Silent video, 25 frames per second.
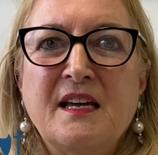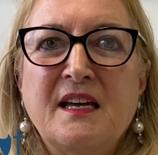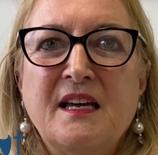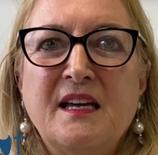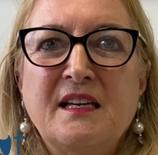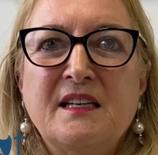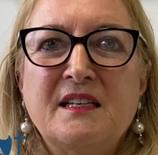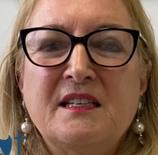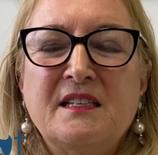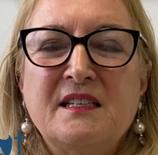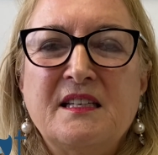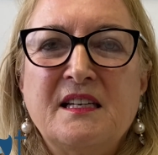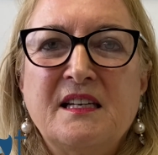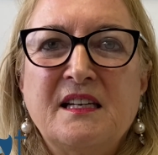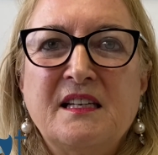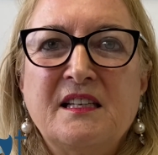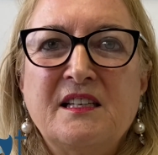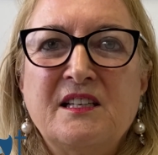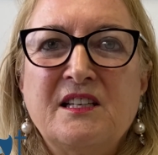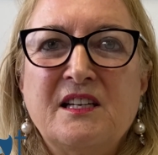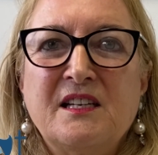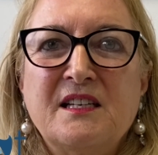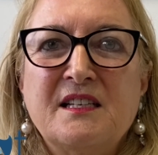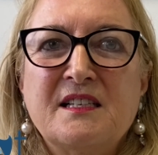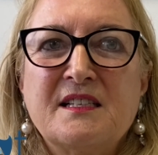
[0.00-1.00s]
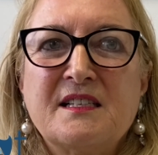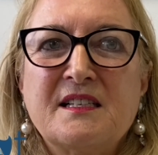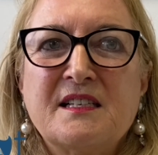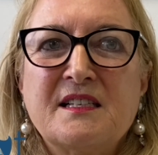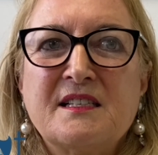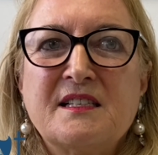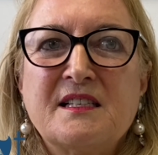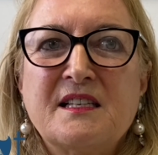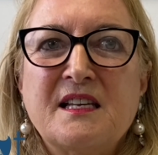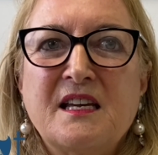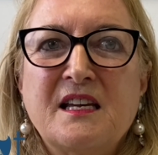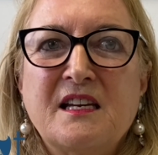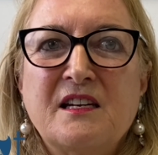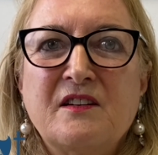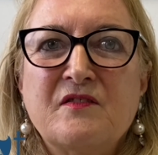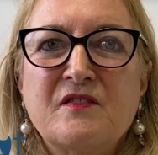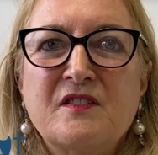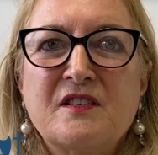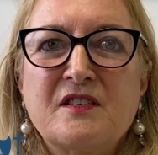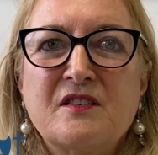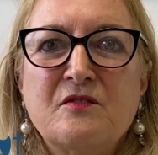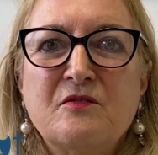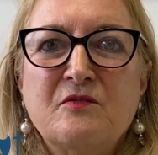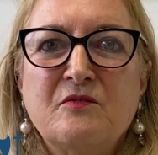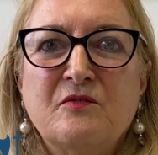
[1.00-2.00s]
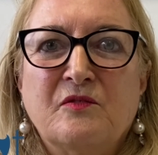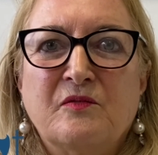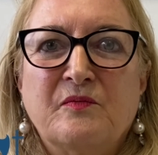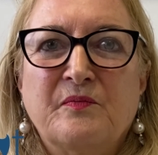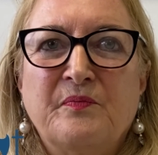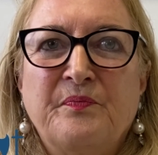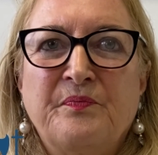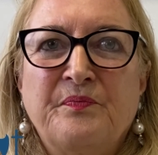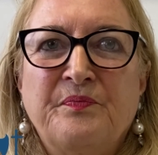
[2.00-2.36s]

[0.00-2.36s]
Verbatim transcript: and 10 years as the head of school.